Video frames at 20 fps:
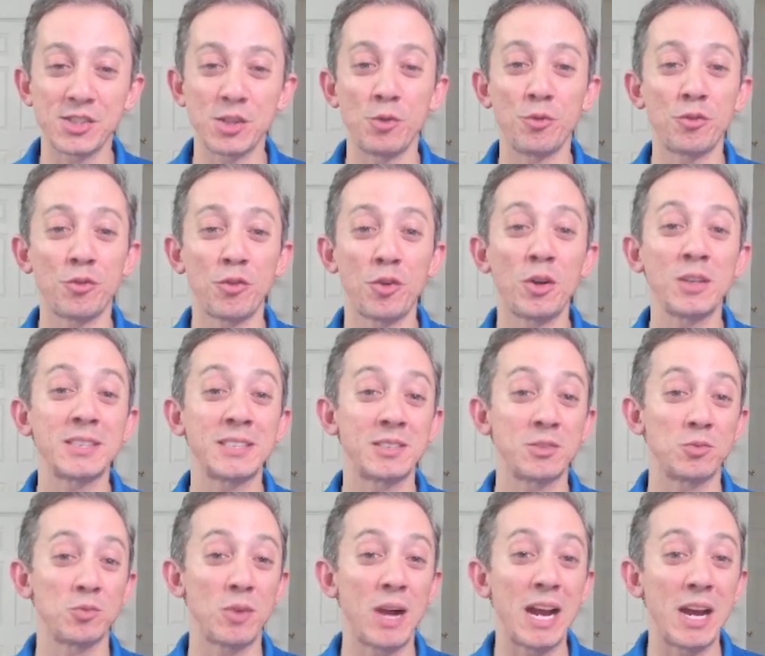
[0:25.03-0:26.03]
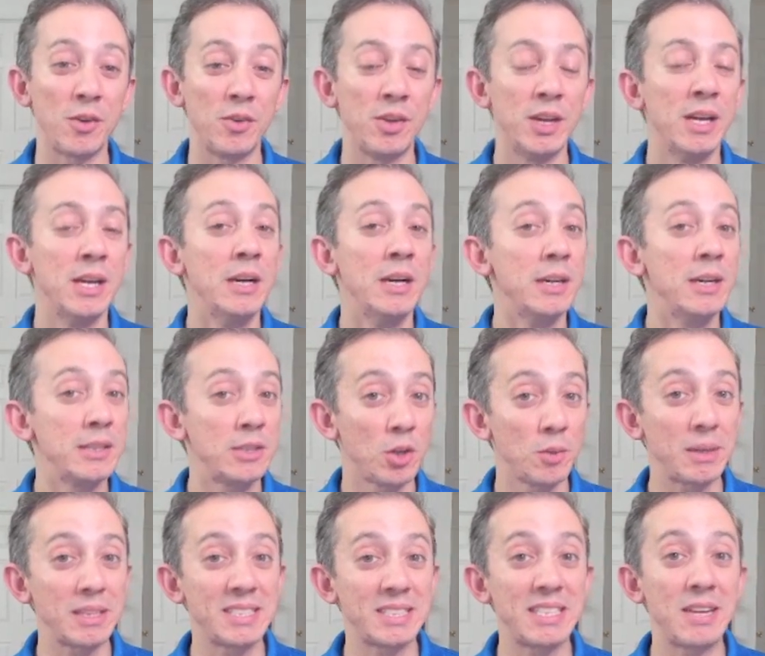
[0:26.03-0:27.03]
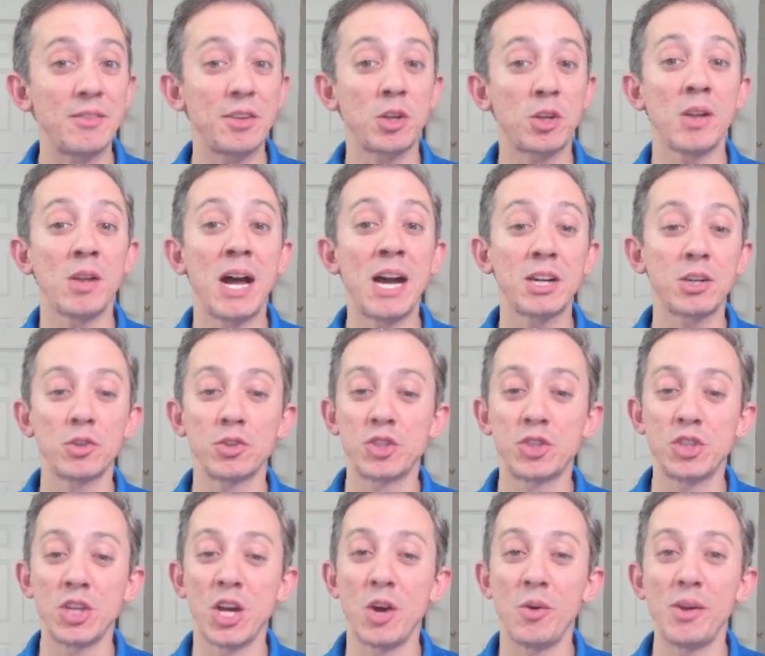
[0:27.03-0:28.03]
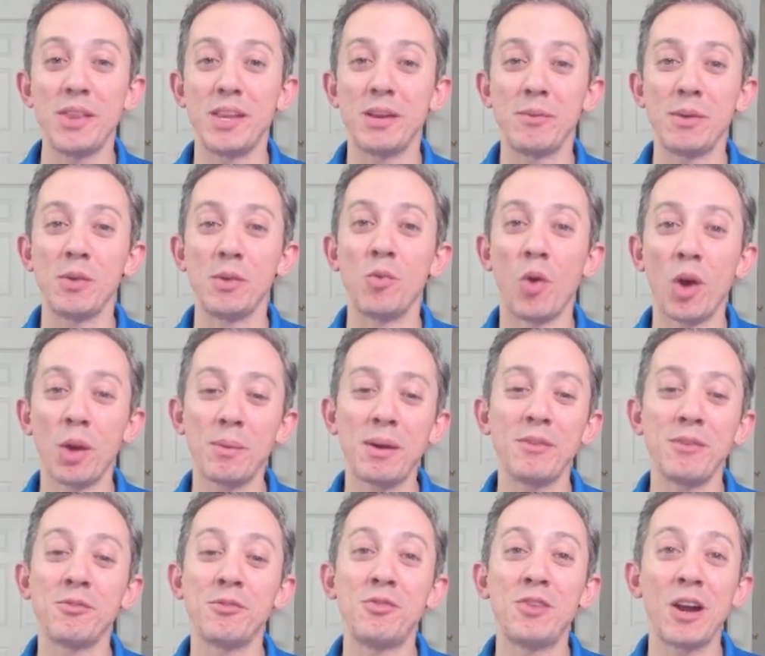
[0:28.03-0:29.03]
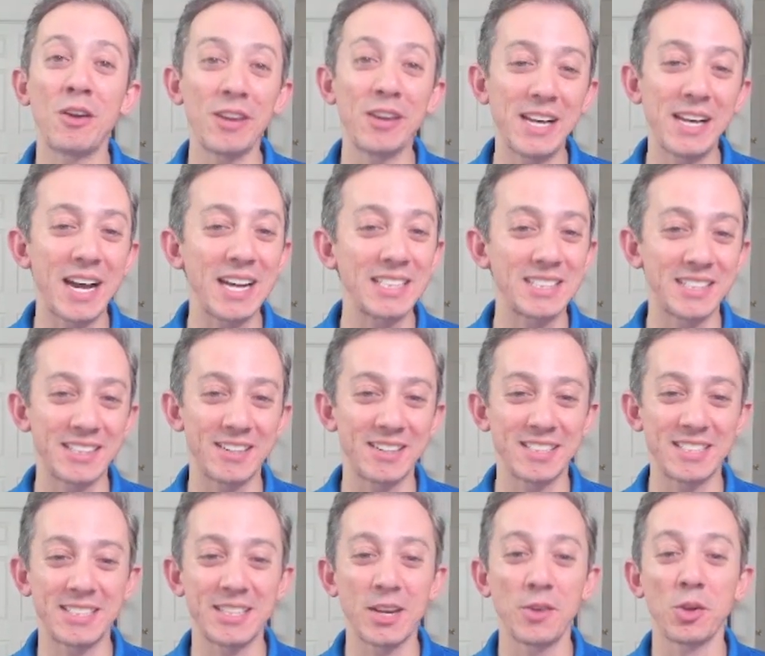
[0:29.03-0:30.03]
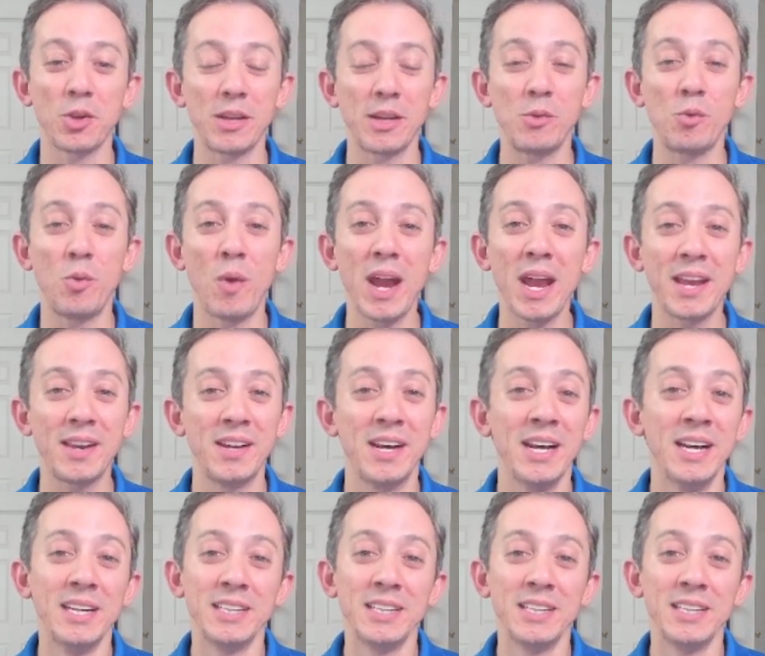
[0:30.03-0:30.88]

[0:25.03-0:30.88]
So frost is around till about 7 o'clock or so, and then we warm up very nicely on a southerly wind.